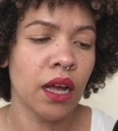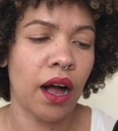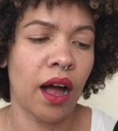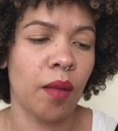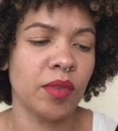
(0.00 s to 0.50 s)

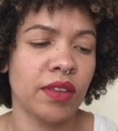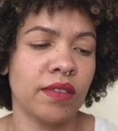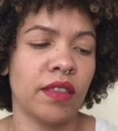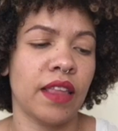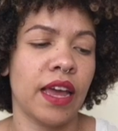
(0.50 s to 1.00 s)
It says
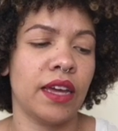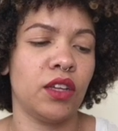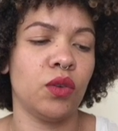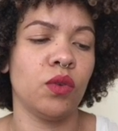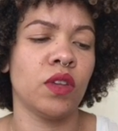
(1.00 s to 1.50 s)
that they
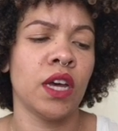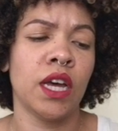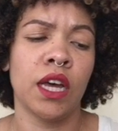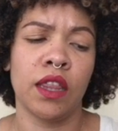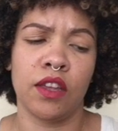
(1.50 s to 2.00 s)
use
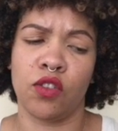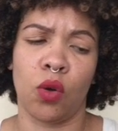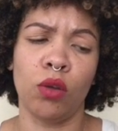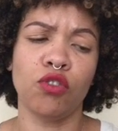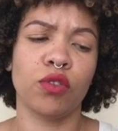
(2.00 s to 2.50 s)
this
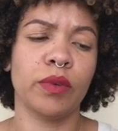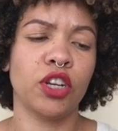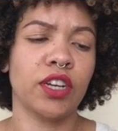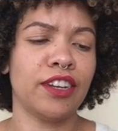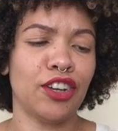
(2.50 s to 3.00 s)

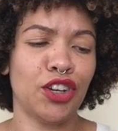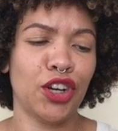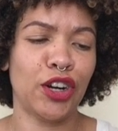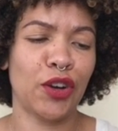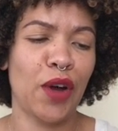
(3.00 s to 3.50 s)
ultra-rich
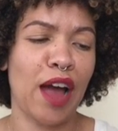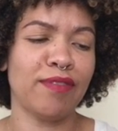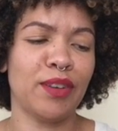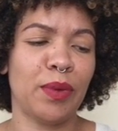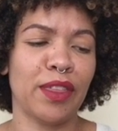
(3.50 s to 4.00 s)
conditioner
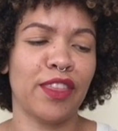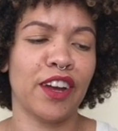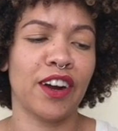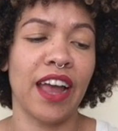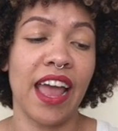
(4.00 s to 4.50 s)
crafted with their